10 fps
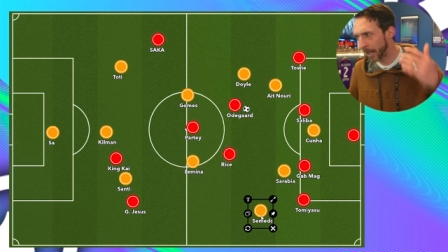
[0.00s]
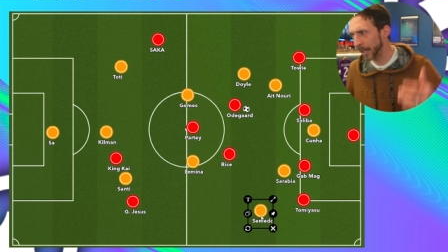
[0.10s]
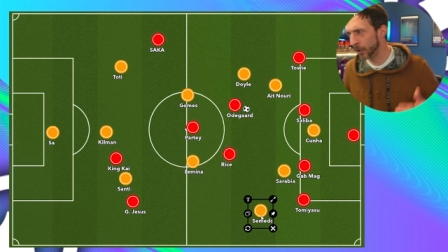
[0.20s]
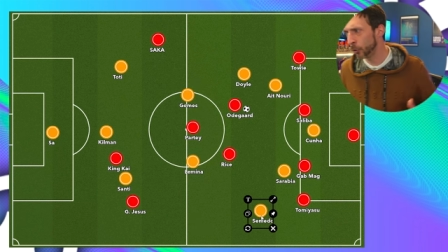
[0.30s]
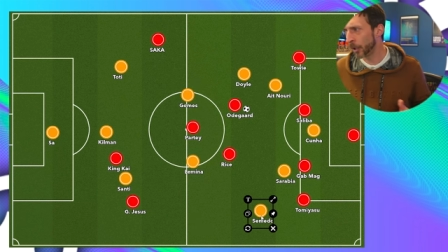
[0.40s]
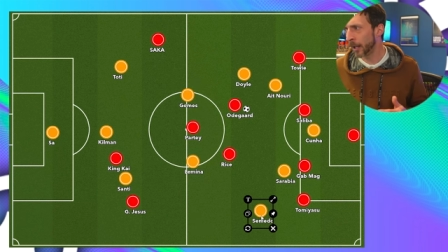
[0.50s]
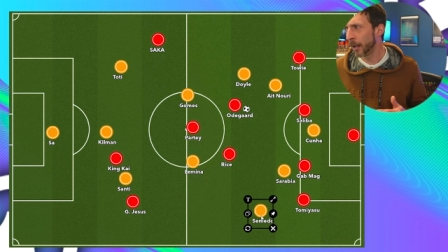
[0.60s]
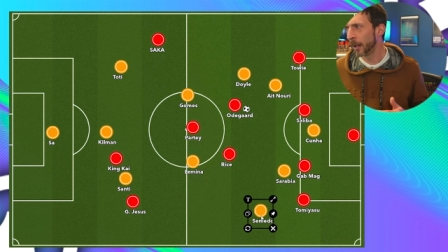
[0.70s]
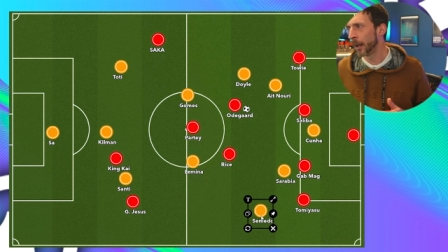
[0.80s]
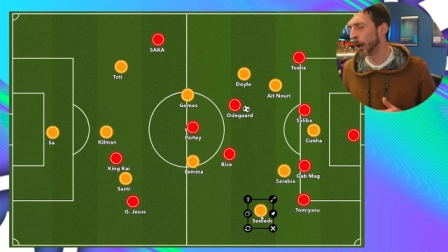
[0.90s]
and Ait
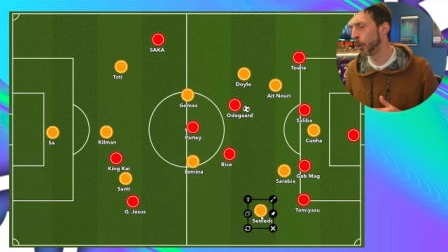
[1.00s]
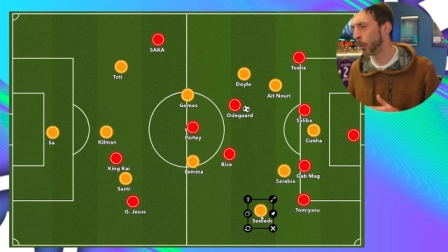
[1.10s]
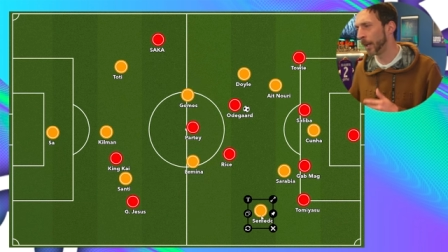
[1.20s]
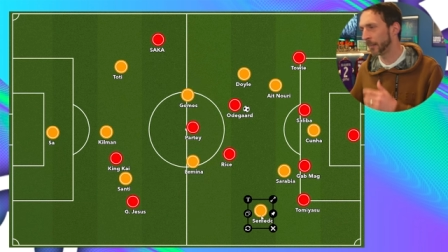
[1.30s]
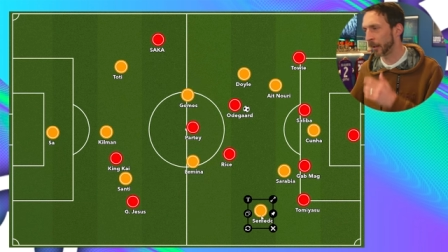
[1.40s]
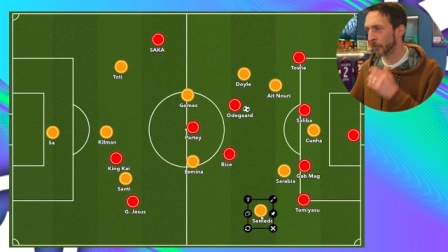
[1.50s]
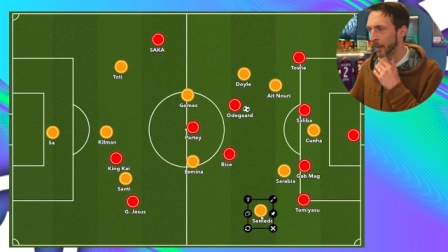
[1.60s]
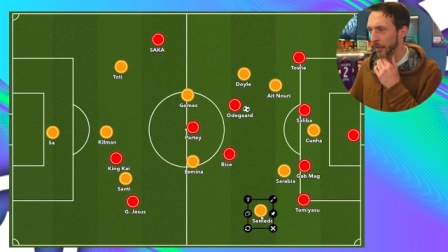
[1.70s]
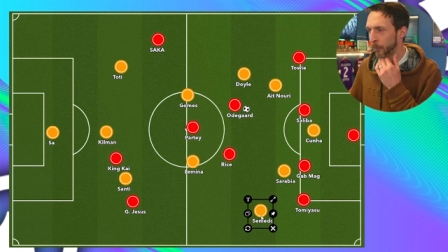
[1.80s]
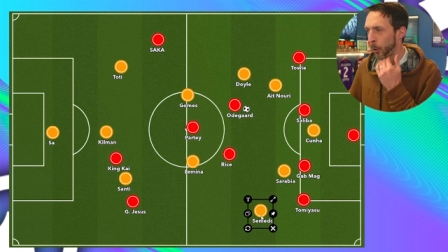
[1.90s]
Nuri out wide, I
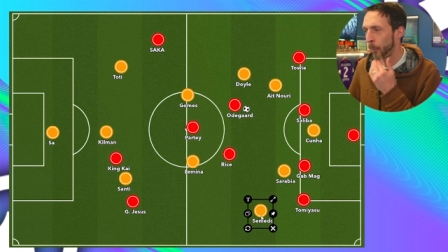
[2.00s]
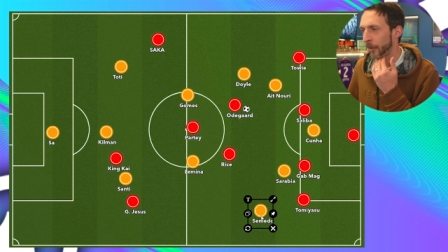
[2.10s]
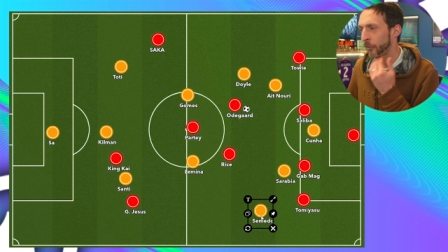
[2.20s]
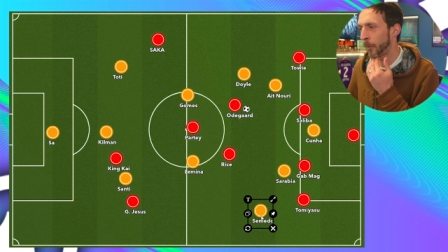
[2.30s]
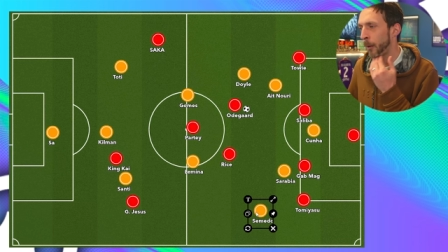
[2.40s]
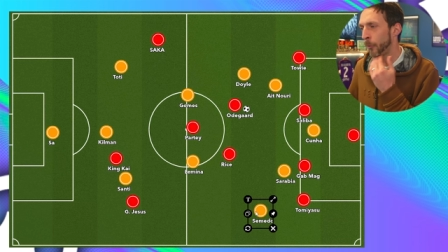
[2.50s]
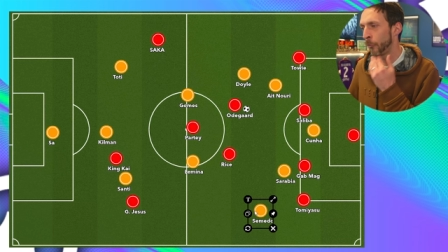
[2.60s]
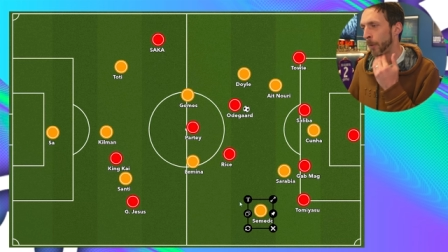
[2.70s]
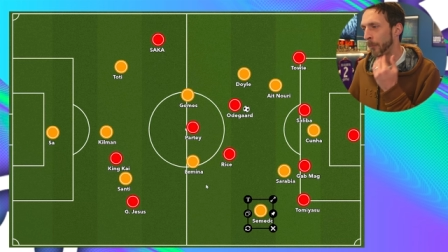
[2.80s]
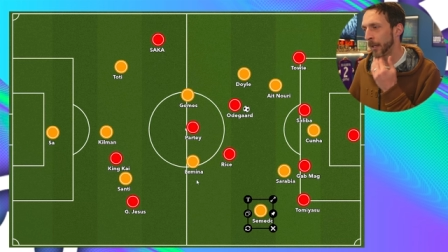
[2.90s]
think, is probably a smart
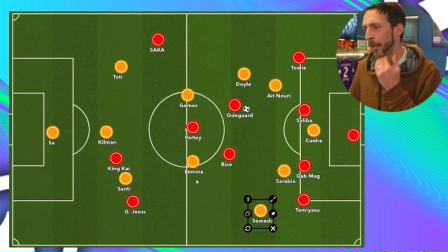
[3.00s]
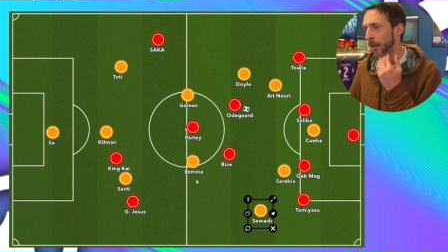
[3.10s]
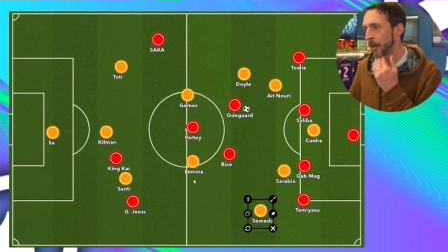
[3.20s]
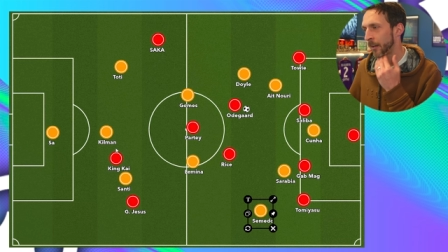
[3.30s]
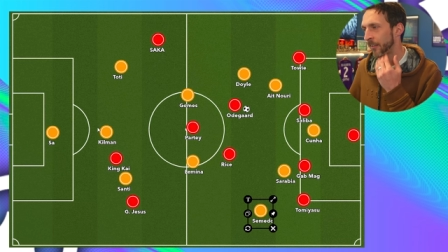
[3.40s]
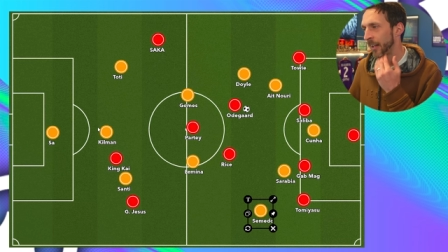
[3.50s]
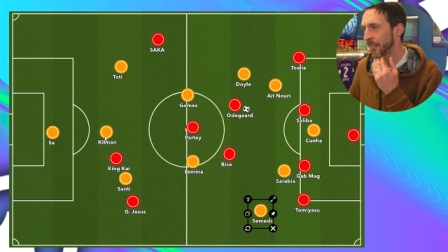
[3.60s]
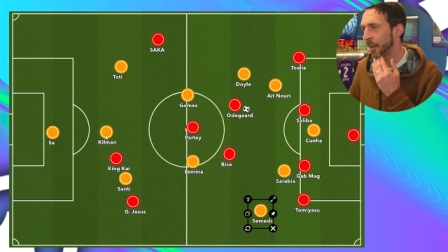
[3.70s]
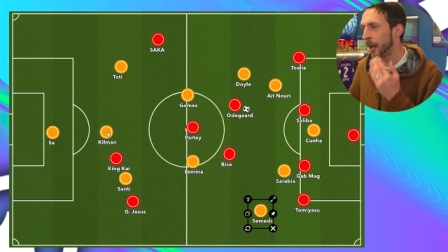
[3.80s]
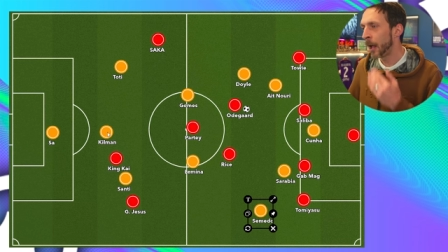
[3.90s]
move by Mikel
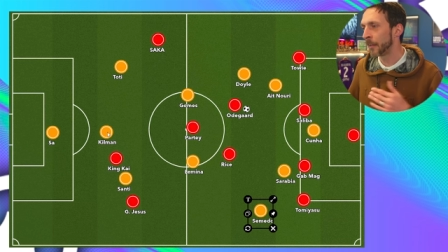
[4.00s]
Arteta.